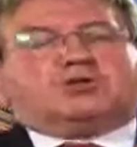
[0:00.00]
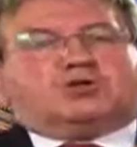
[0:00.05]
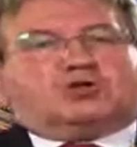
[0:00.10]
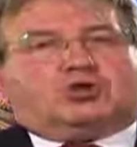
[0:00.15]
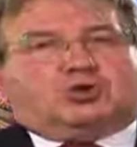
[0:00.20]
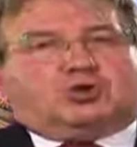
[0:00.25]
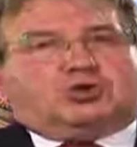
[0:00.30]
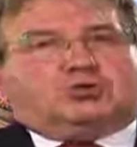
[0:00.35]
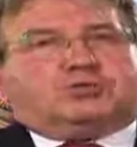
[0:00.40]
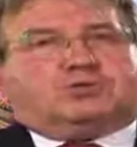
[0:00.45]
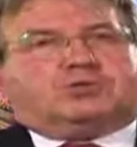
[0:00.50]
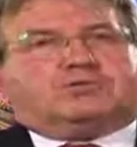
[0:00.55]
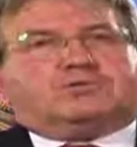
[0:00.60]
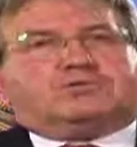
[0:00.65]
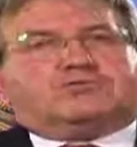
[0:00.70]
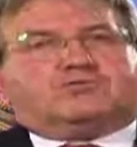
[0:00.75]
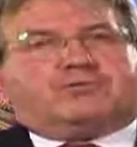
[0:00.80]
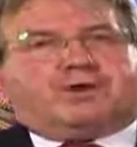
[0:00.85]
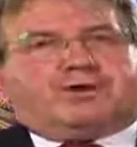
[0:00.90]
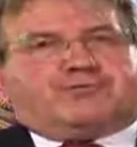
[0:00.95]
Good
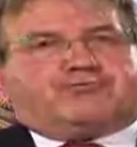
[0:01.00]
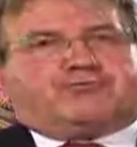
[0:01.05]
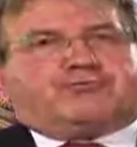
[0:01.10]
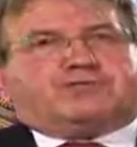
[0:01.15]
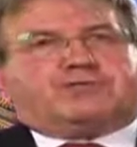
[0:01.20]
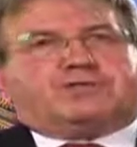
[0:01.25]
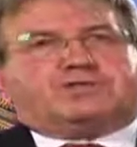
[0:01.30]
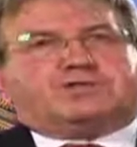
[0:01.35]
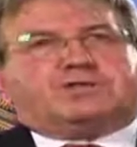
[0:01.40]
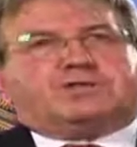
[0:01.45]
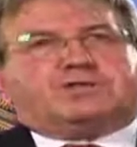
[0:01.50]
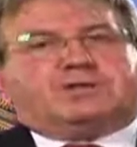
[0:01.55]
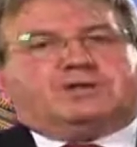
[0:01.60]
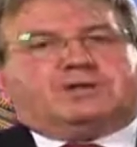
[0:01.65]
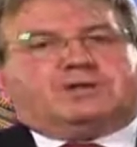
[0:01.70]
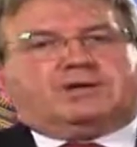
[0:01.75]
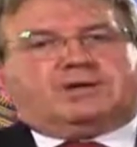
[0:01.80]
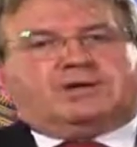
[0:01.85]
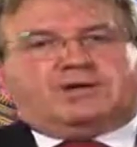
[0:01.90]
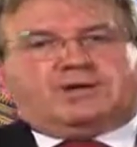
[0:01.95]

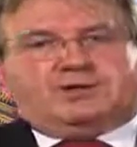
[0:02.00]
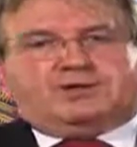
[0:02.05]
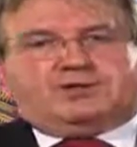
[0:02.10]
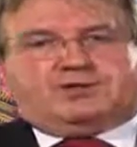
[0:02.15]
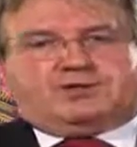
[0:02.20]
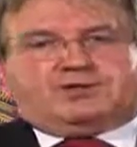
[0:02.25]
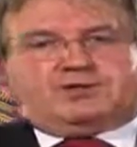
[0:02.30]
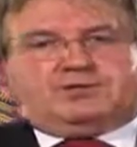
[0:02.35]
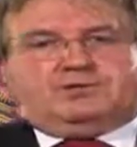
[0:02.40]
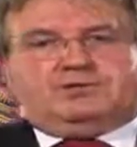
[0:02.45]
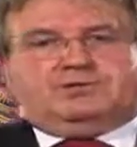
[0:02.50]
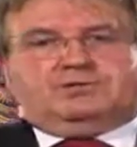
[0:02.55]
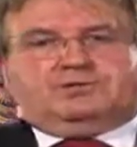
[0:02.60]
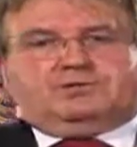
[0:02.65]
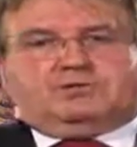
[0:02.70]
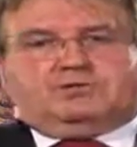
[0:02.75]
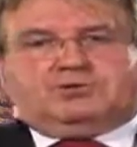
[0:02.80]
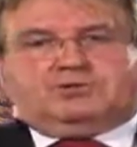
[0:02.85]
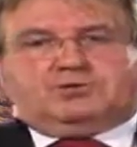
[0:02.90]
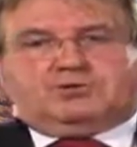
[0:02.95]
referencing is
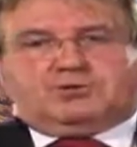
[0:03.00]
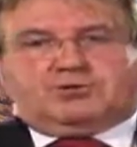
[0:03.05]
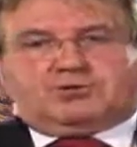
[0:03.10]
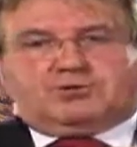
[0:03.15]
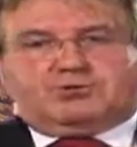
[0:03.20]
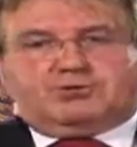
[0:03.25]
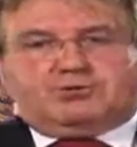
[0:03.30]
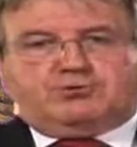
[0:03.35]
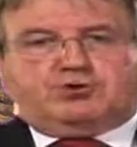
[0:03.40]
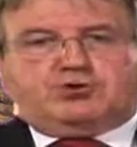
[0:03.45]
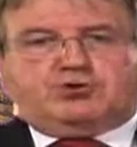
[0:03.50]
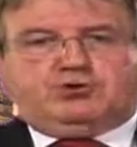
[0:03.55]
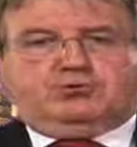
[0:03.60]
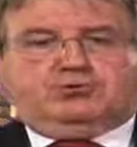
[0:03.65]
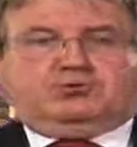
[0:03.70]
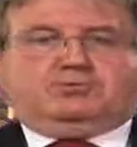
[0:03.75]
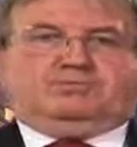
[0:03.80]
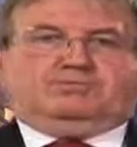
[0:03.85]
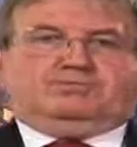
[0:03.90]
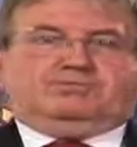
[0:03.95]
crucial.
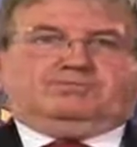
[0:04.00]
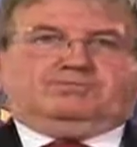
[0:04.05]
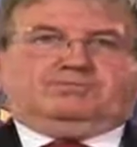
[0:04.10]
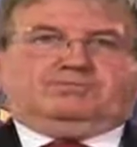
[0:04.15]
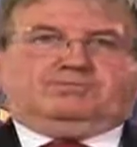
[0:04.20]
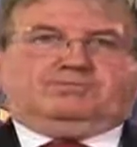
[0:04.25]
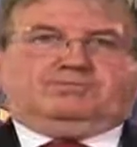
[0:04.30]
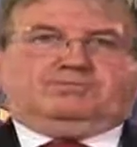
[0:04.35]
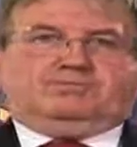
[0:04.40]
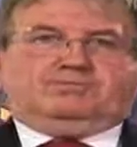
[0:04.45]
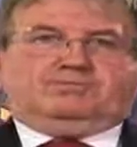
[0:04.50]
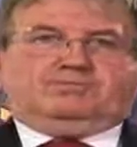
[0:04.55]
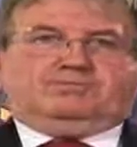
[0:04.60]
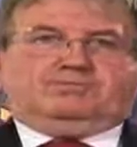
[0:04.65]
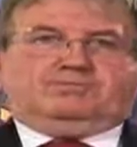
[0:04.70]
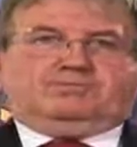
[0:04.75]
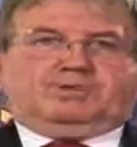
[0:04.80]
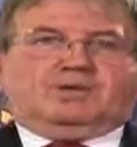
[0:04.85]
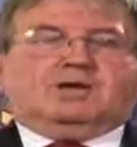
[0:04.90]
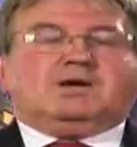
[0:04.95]

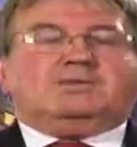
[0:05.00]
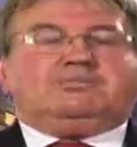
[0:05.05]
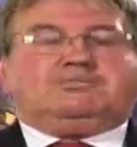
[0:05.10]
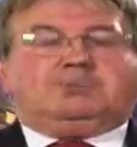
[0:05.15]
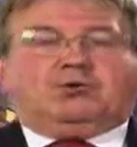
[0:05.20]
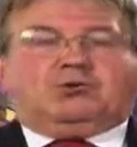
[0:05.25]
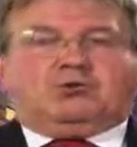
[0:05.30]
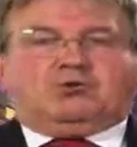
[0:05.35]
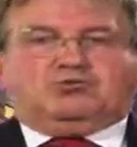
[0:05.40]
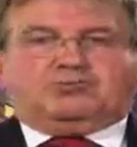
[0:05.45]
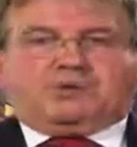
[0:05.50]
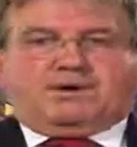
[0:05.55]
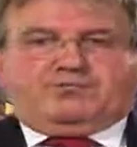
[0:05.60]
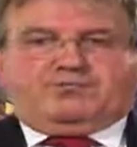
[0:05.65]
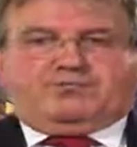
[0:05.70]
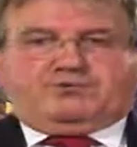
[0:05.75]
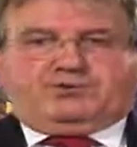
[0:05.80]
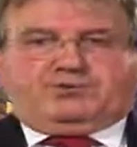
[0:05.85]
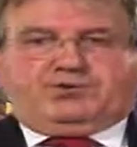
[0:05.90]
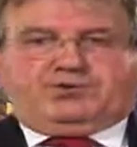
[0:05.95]
Poor
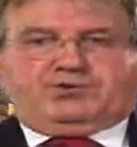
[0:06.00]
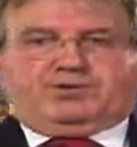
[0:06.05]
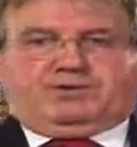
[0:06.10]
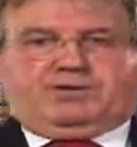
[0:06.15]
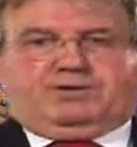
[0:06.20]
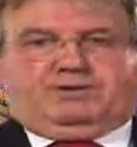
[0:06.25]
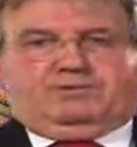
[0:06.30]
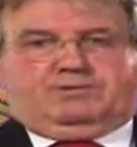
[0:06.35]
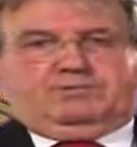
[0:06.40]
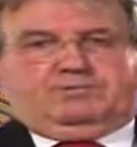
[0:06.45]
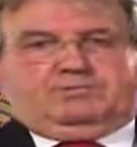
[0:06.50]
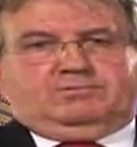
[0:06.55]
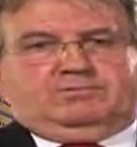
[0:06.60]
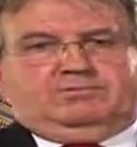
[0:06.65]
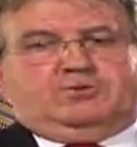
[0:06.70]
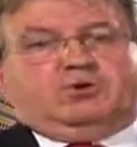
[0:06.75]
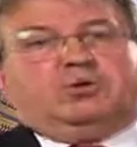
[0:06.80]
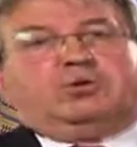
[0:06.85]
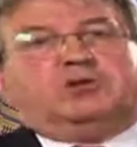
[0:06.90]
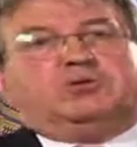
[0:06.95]
referencing
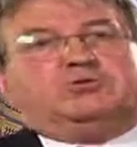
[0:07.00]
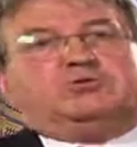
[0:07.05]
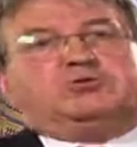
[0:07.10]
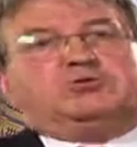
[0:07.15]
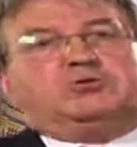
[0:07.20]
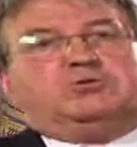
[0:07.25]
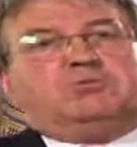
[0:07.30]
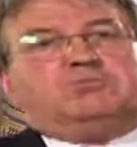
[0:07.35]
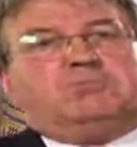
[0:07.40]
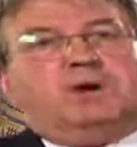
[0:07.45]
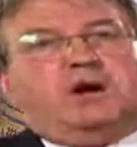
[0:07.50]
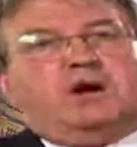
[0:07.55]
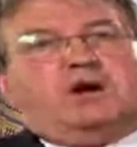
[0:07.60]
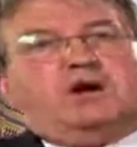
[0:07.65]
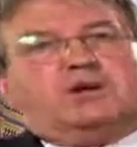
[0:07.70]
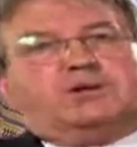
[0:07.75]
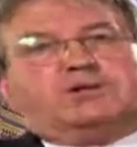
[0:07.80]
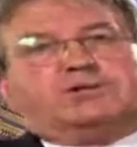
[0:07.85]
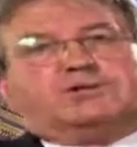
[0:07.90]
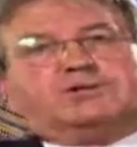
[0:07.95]
will lose you
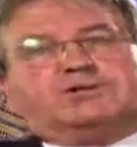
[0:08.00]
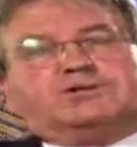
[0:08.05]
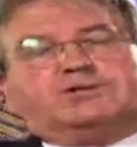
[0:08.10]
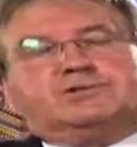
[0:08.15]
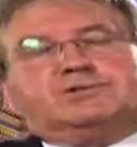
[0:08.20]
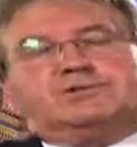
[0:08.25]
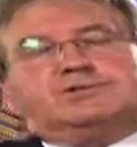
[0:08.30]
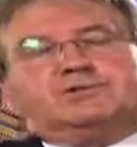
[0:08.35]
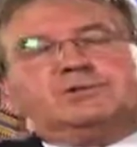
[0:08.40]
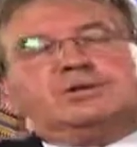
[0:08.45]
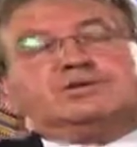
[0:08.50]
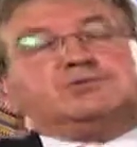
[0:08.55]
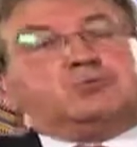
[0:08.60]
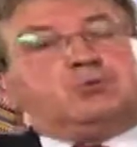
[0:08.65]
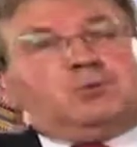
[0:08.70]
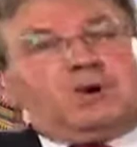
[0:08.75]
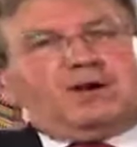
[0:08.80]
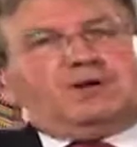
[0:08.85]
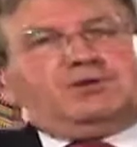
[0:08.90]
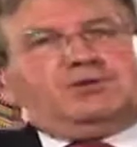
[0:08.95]
marks as
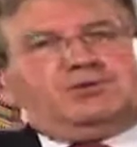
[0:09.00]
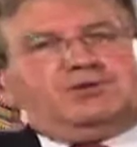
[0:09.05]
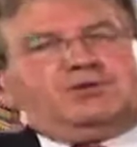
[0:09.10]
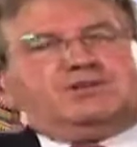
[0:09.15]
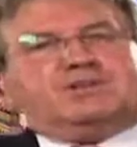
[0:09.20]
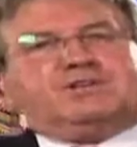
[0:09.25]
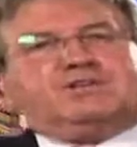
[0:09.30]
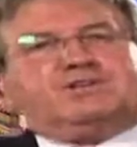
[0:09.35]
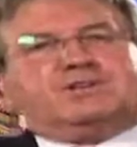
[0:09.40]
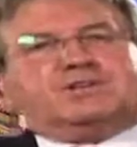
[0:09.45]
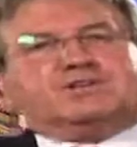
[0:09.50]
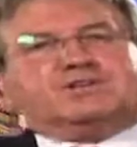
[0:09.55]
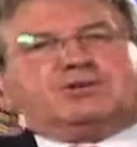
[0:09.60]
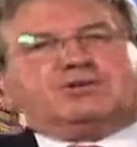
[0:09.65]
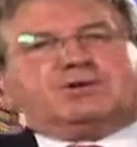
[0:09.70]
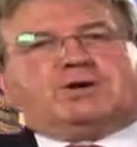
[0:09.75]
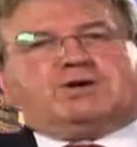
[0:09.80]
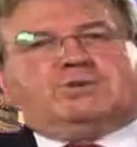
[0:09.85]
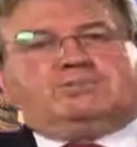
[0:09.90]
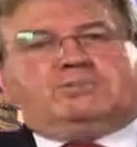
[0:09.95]
well as
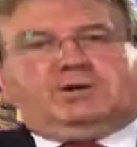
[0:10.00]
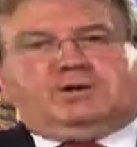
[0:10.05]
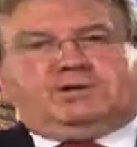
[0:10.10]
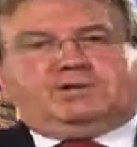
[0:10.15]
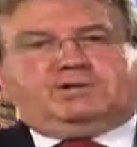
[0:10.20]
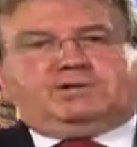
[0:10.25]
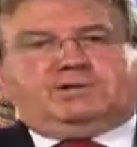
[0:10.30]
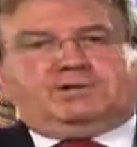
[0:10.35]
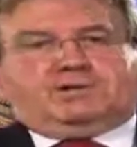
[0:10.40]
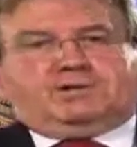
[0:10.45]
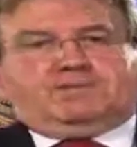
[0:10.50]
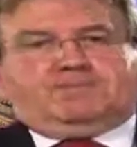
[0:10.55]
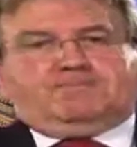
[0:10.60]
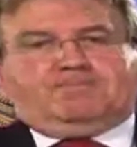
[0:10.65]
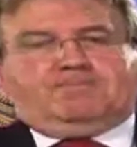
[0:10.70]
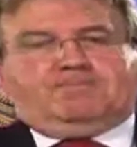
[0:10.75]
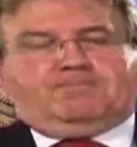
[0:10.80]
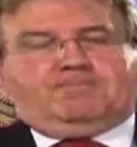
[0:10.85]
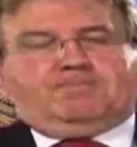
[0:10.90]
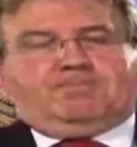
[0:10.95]
credibility.
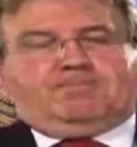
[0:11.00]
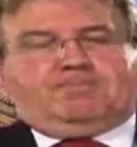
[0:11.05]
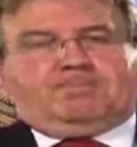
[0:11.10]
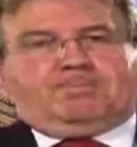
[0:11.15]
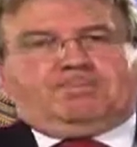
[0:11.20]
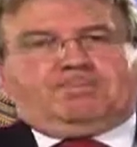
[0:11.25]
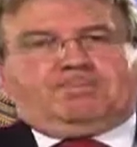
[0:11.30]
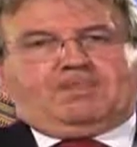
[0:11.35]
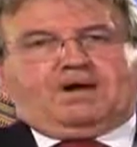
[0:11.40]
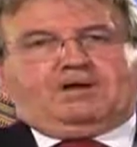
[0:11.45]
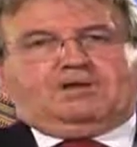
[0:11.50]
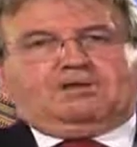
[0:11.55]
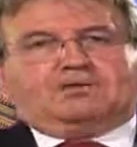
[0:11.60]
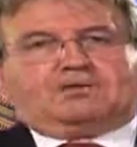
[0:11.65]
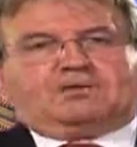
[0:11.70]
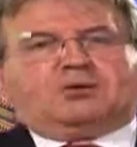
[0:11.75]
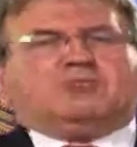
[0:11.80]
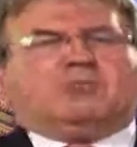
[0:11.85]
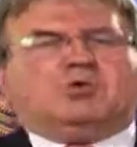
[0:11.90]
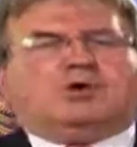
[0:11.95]

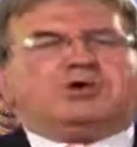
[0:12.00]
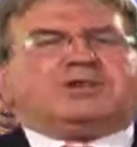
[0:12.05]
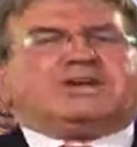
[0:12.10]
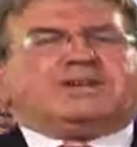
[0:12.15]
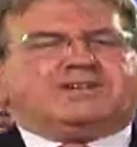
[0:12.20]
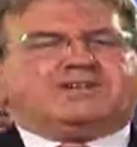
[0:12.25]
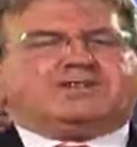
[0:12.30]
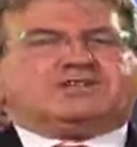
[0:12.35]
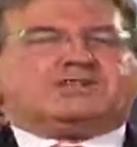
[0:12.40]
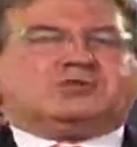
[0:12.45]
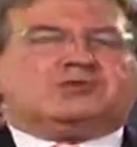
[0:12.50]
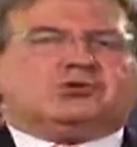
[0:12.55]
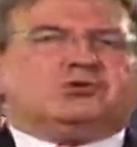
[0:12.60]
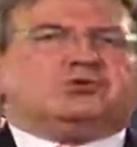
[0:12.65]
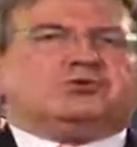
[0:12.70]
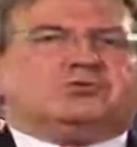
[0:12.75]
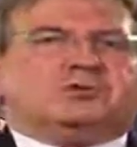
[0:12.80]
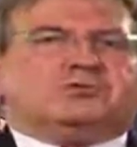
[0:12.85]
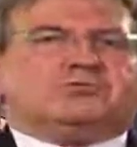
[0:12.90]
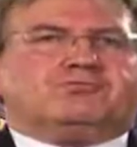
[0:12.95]
So what is
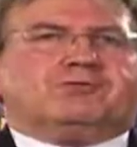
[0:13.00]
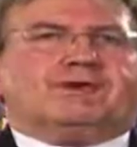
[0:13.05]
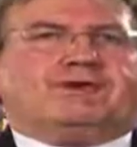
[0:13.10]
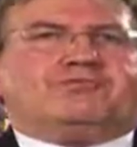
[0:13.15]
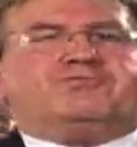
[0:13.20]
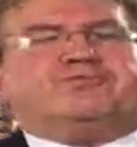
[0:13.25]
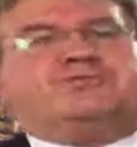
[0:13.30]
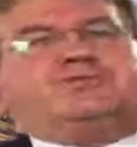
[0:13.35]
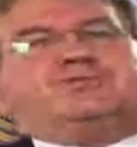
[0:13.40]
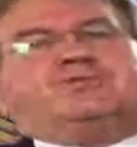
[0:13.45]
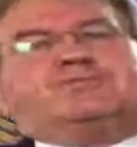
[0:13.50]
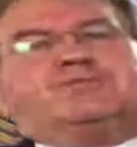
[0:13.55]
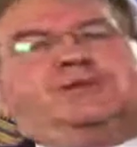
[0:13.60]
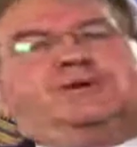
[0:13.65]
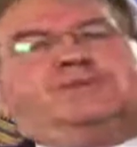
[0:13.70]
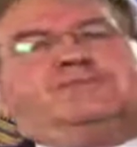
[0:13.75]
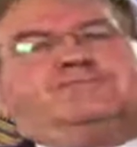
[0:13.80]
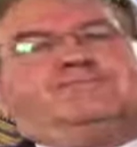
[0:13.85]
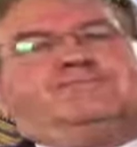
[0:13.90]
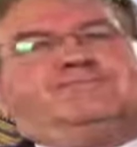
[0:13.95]
good referencing?